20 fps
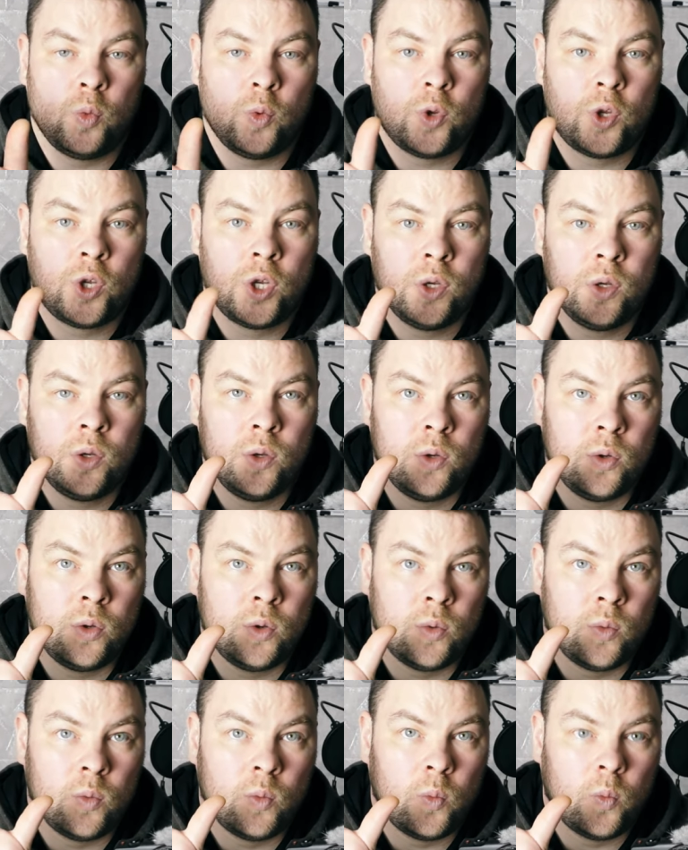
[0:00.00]

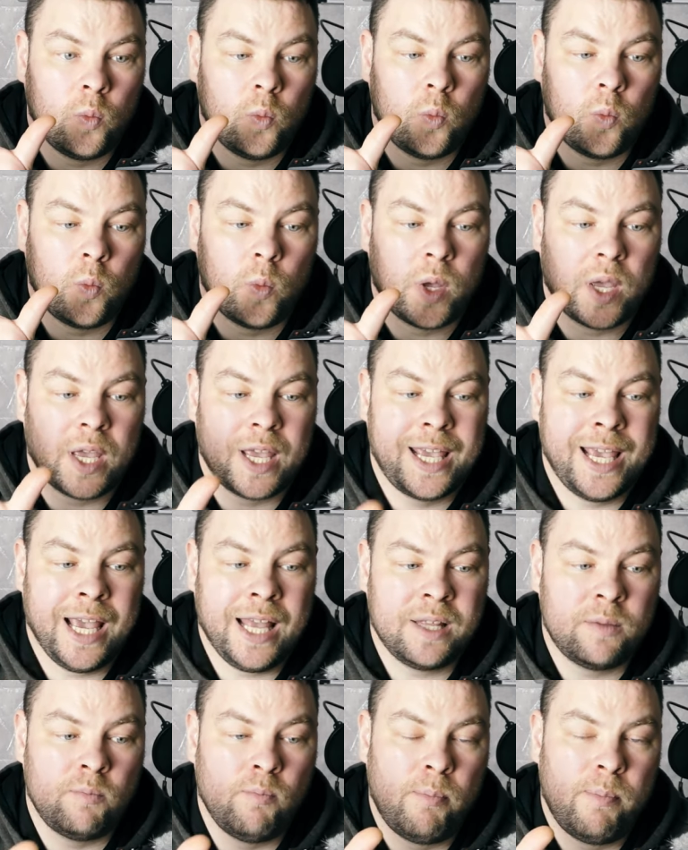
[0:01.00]
to
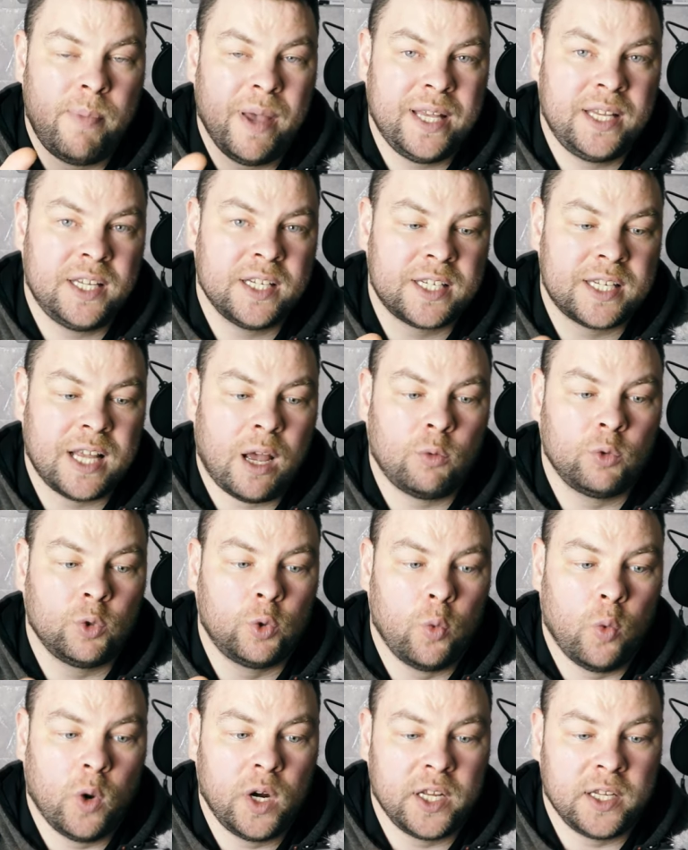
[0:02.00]
get better sound
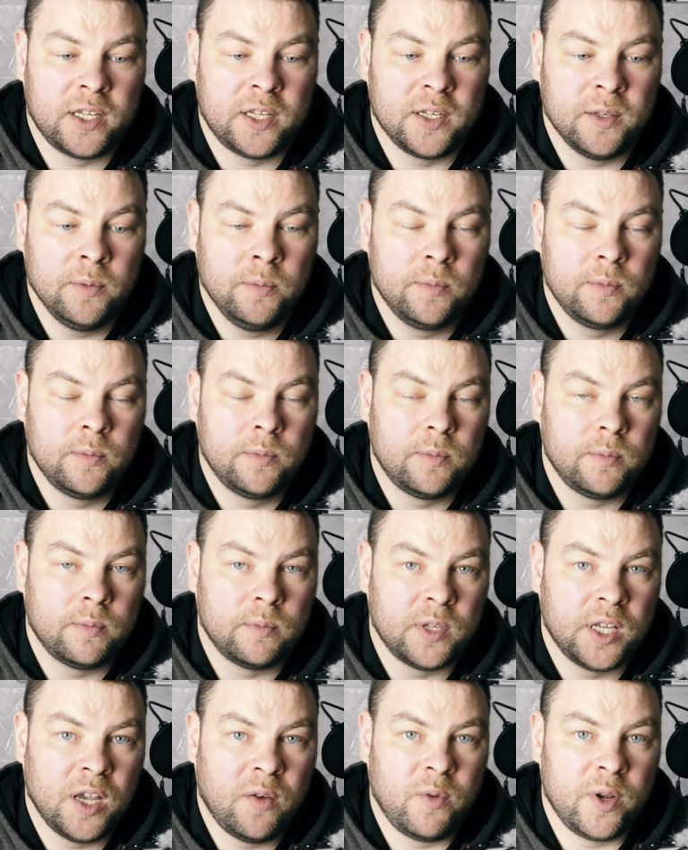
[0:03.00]
quality,
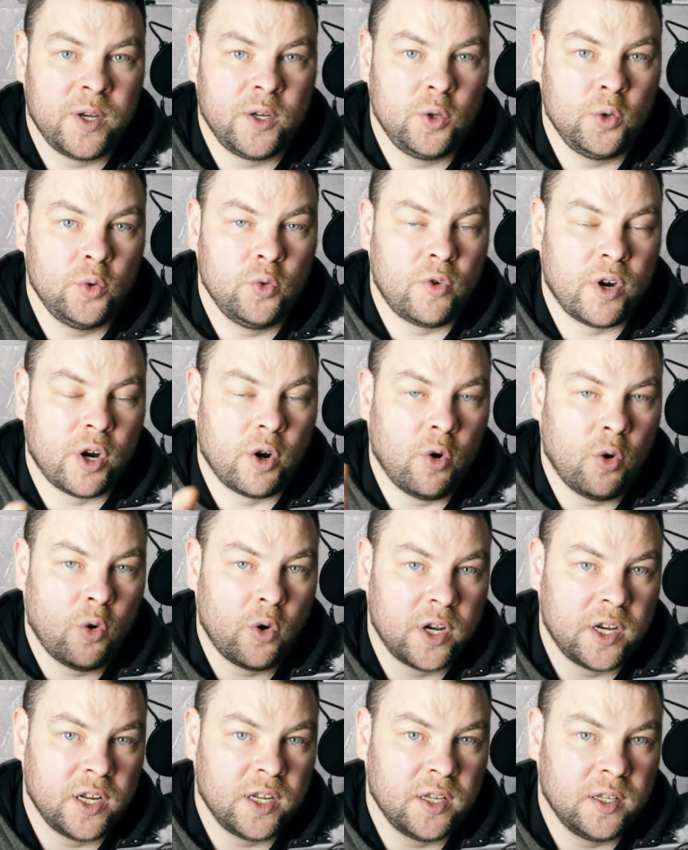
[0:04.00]
yeah, when you
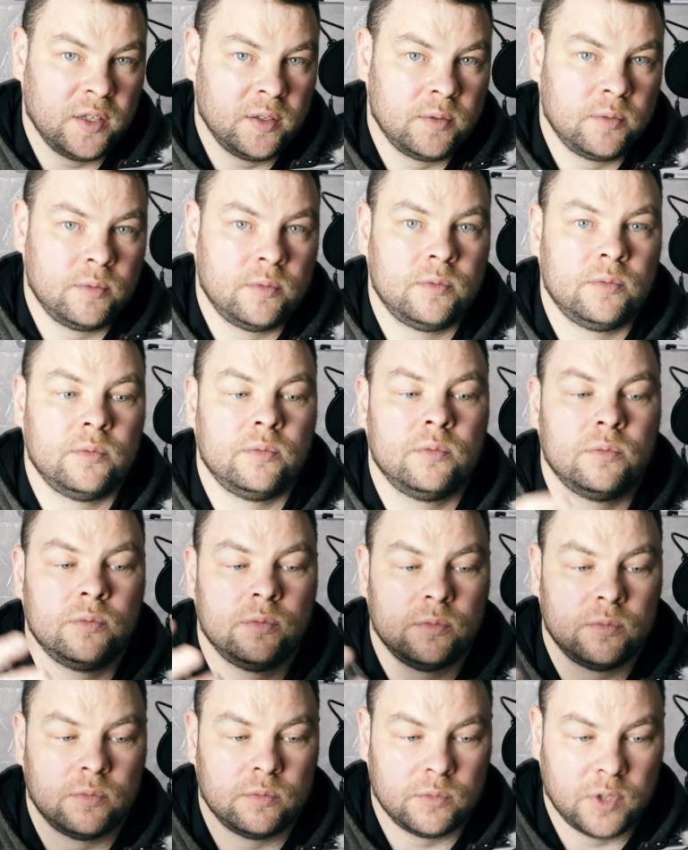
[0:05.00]
recording
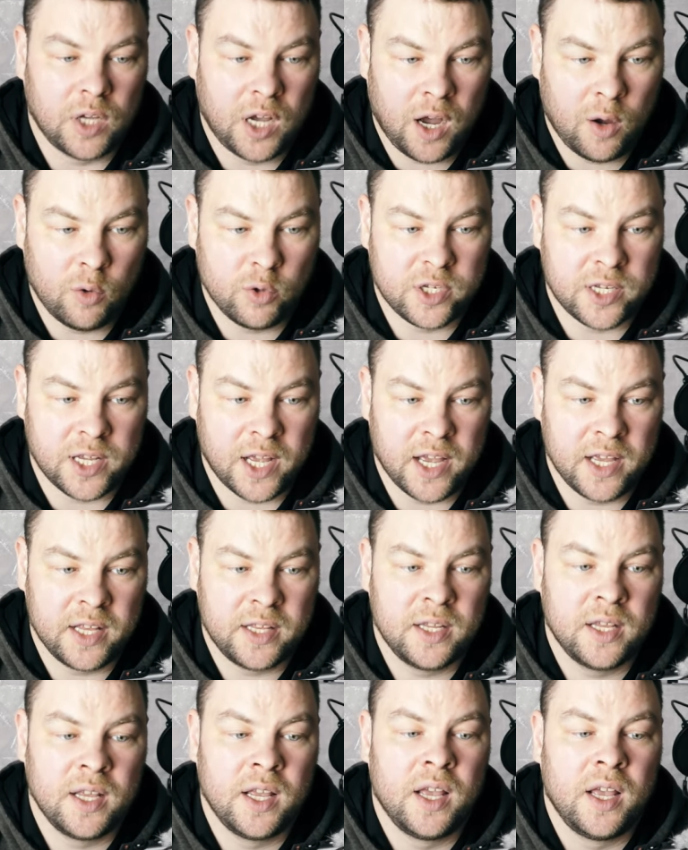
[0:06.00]
outside,
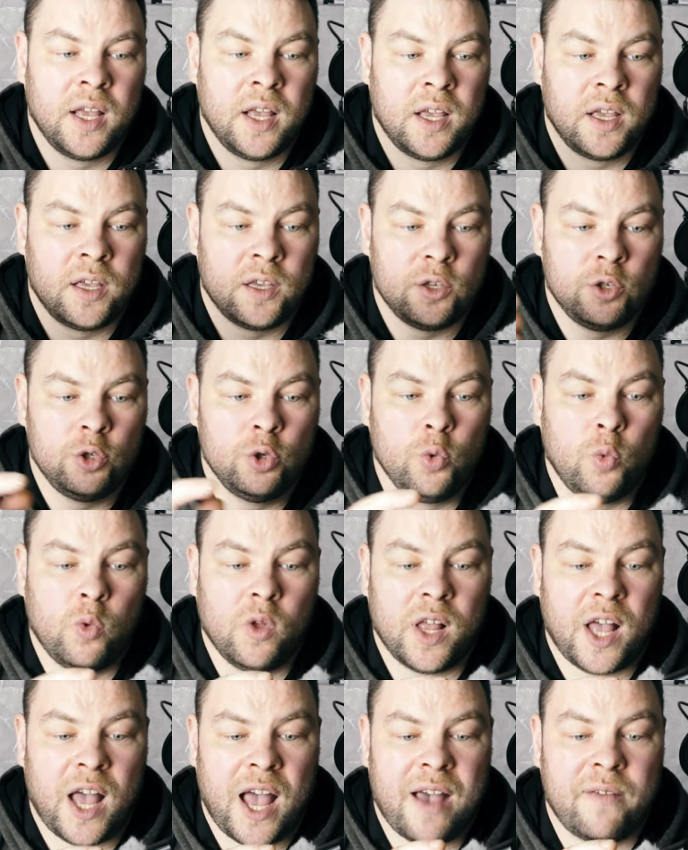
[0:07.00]
you
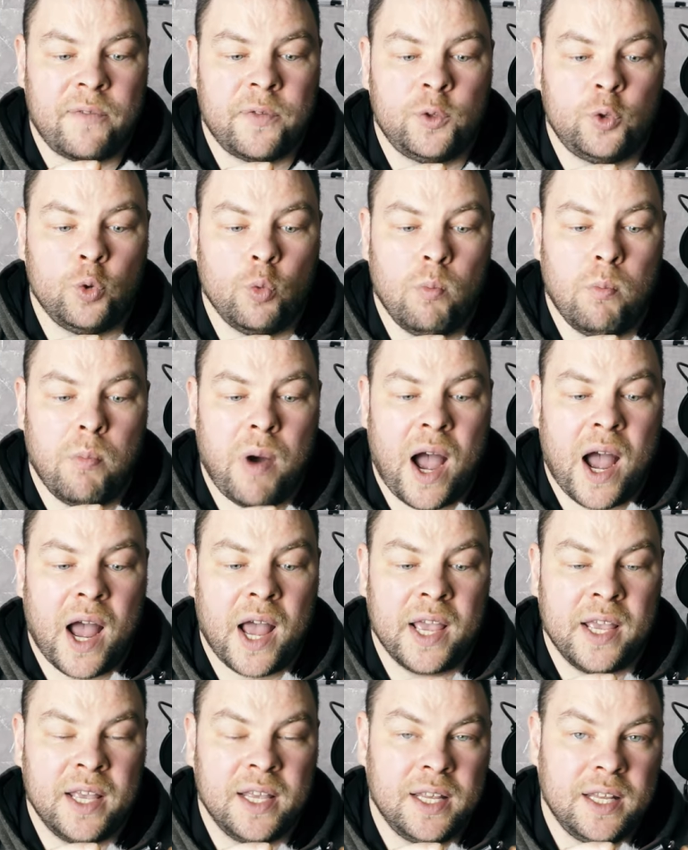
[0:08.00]
will have to
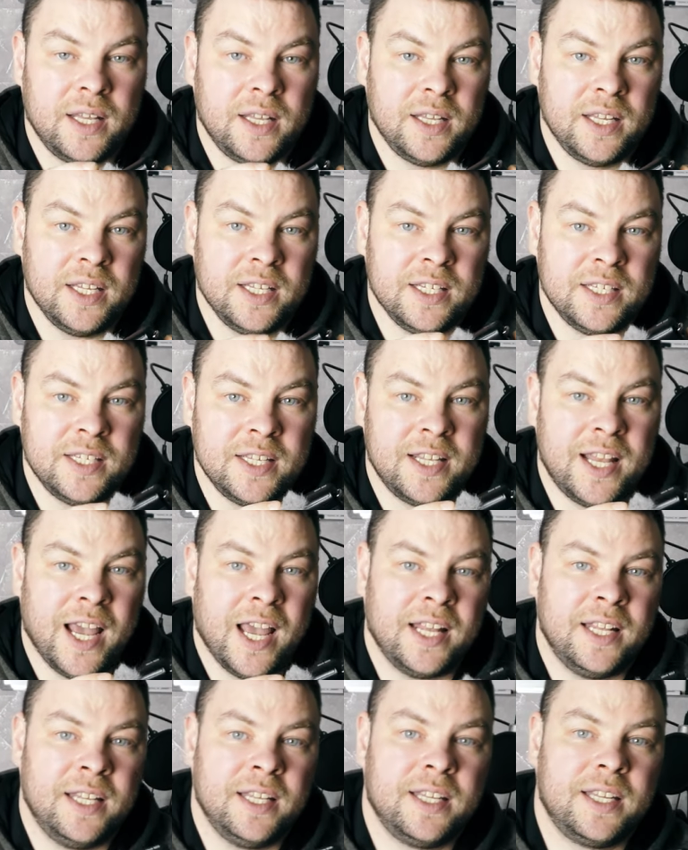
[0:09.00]
buy these
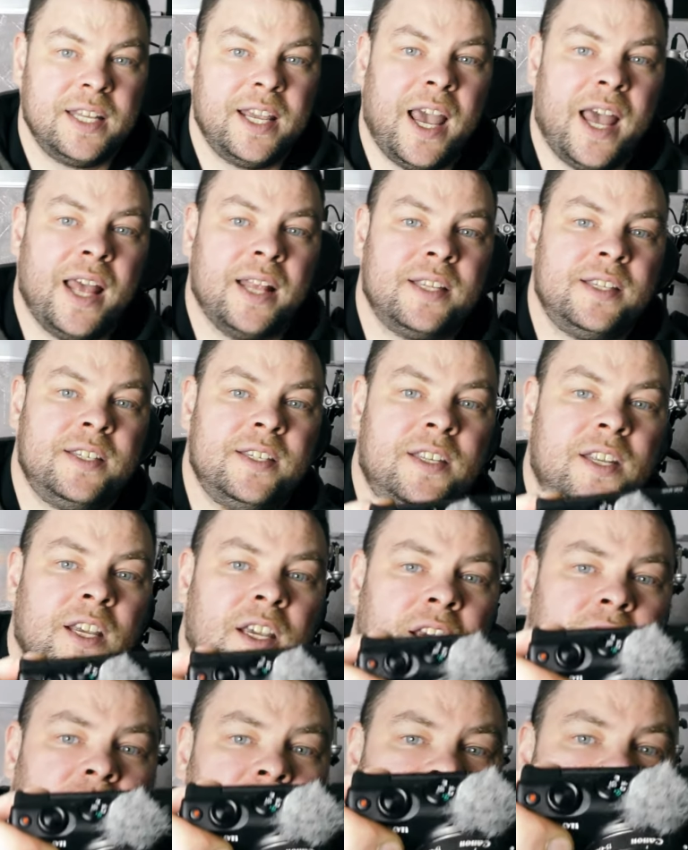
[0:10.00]
dead cat
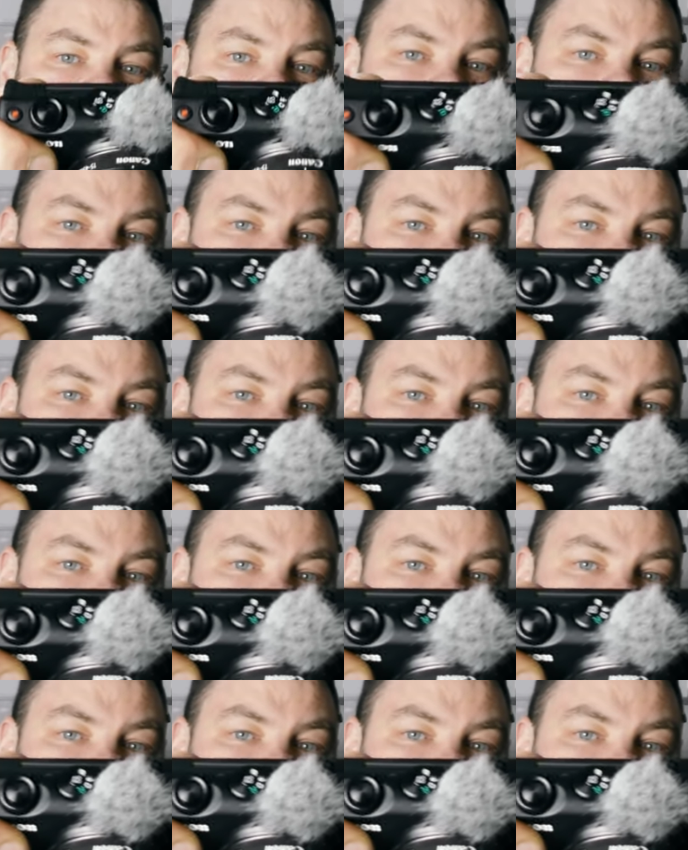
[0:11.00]
stickers.